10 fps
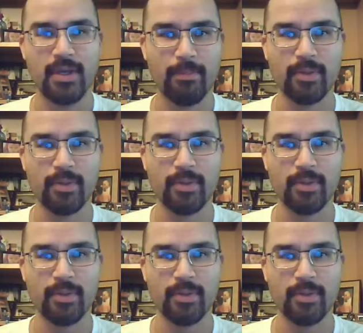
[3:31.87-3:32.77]
put my
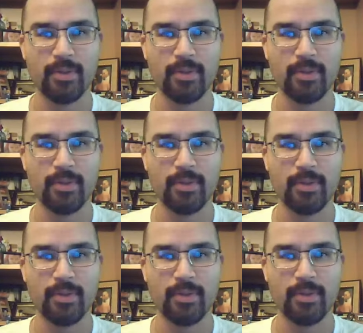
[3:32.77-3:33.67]
mug closer to the
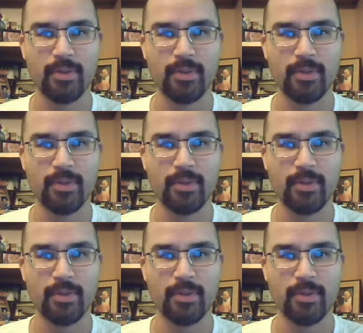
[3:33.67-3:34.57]
camera so that maybe you
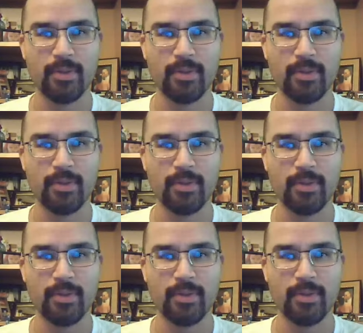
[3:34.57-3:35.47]
can see how I
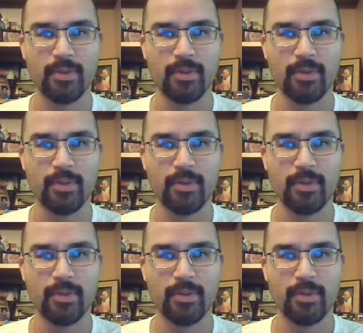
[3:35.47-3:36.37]
form the
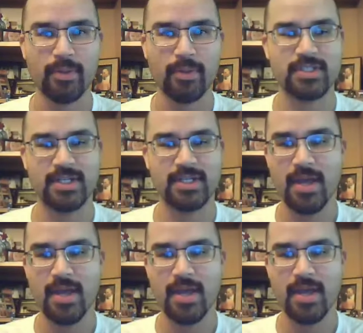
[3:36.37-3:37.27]
words the first time,
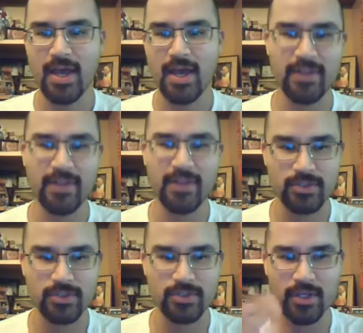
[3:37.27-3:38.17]
and then you'll
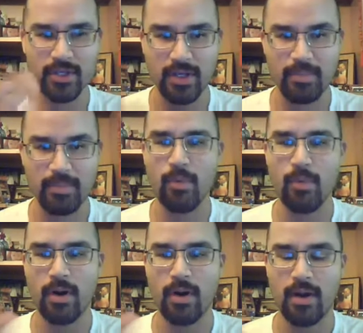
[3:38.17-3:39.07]
hear it a bit
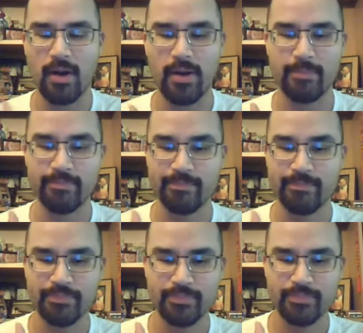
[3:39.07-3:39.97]
more
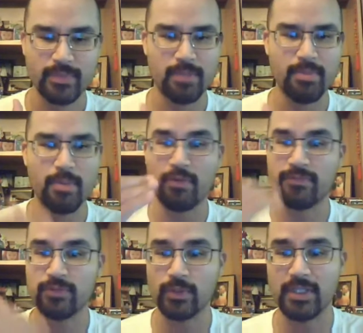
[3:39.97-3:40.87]

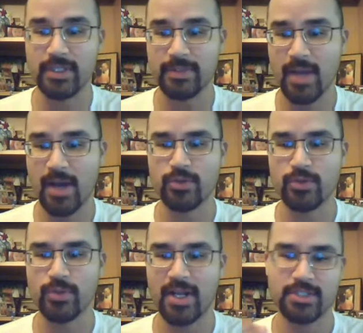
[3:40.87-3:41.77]
fluidly, how you
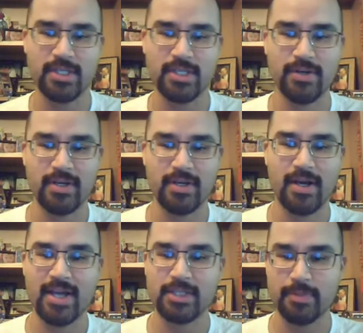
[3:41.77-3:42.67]
would actually hear it
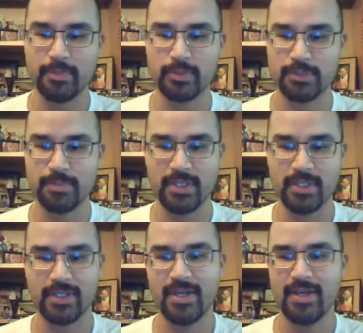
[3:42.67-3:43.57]
as people
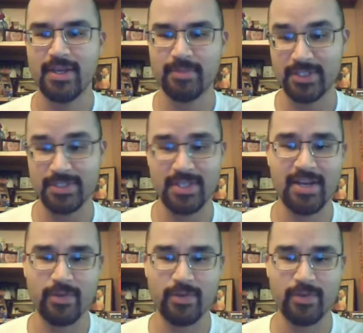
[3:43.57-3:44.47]
speak, because not
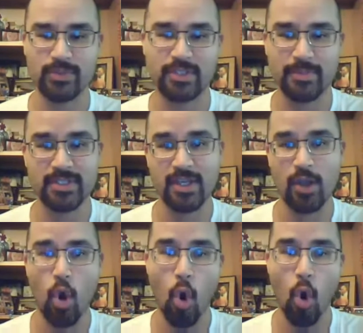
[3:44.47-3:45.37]
everyone's going to be
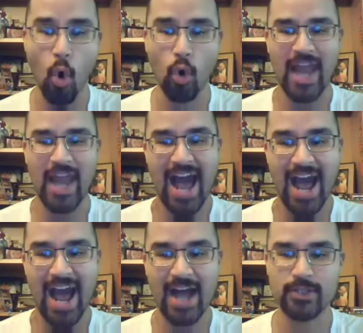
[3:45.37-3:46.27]
saying
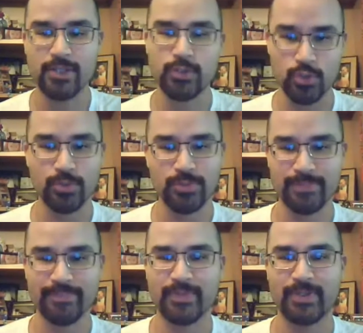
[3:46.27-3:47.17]
hola to you.
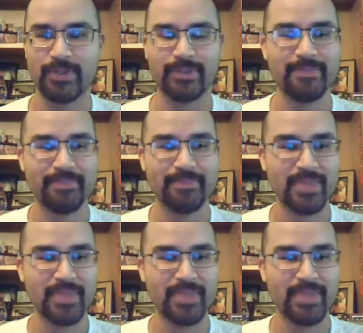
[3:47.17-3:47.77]
Okay,